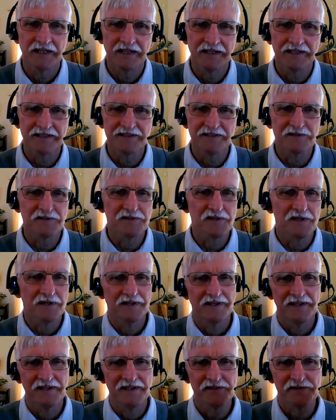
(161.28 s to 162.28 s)
and
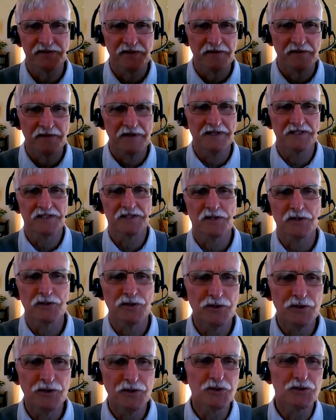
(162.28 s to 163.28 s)
it's
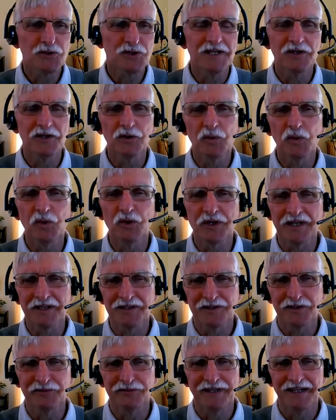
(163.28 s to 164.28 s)
hugely rewarding
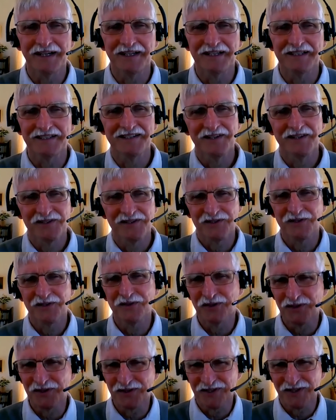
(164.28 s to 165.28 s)
to find
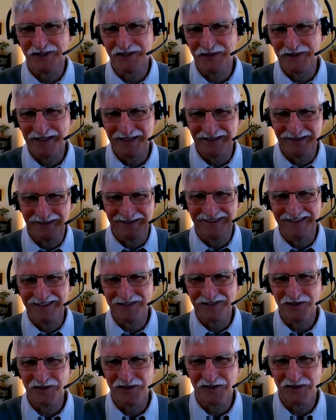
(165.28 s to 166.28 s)
students going
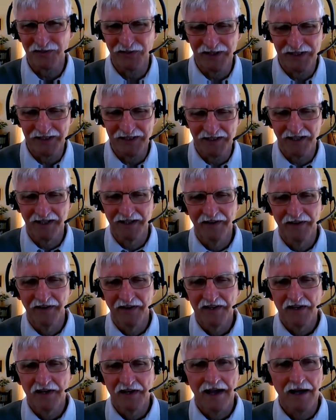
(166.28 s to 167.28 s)
into this field.
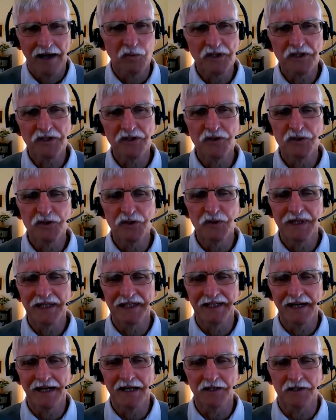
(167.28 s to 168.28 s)
And what are you doing
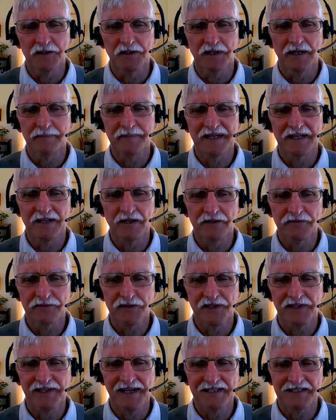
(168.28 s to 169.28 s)
now? I mean,
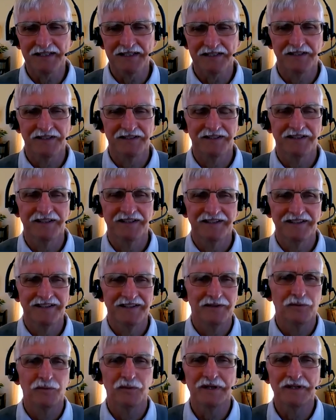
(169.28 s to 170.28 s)
after that
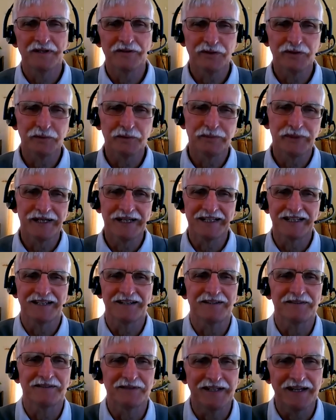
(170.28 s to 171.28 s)
wonderful break,
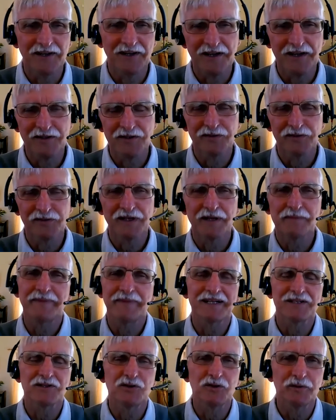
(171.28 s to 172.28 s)
now that you've come
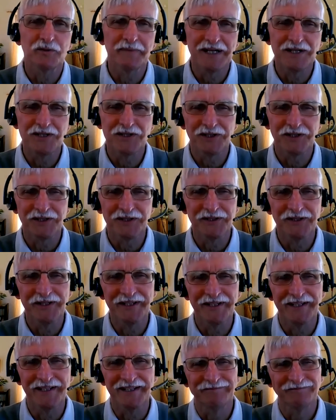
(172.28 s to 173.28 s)
back to your major
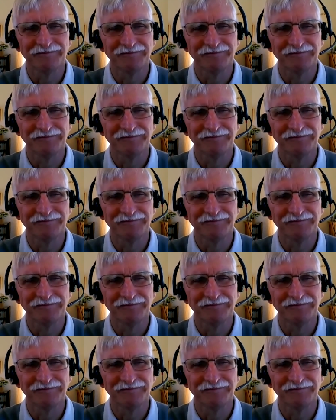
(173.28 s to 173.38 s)
career.